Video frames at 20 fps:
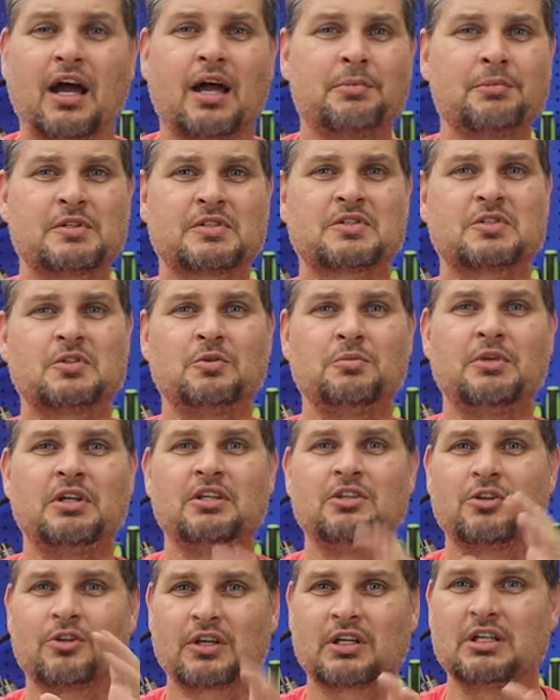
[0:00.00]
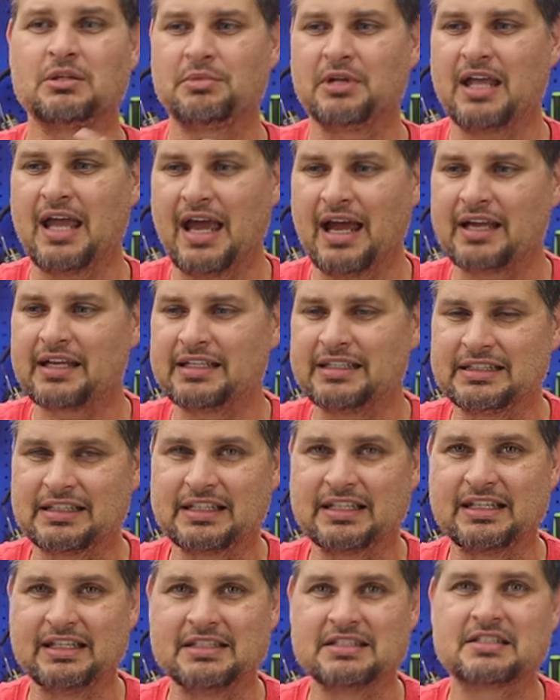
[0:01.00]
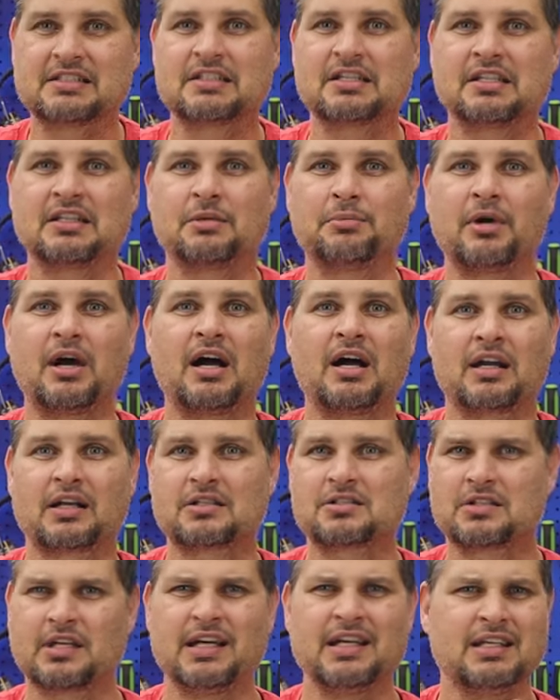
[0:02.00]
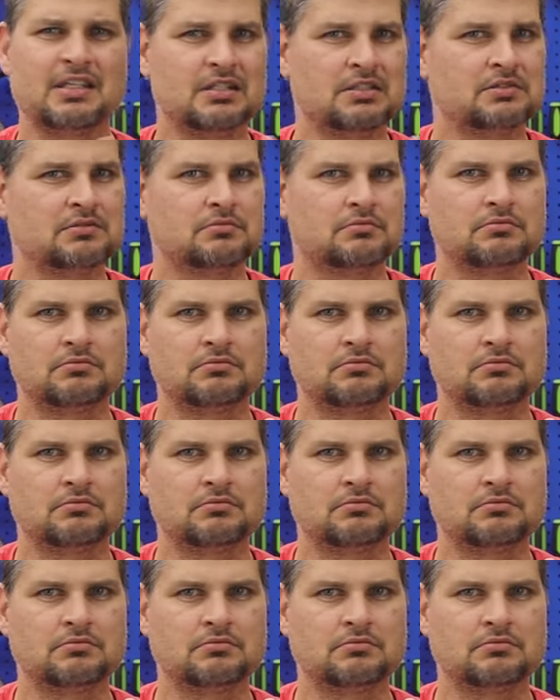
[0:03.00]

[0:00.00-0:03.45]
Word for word: I'm assuming you're gonna be adding leads to the box, right?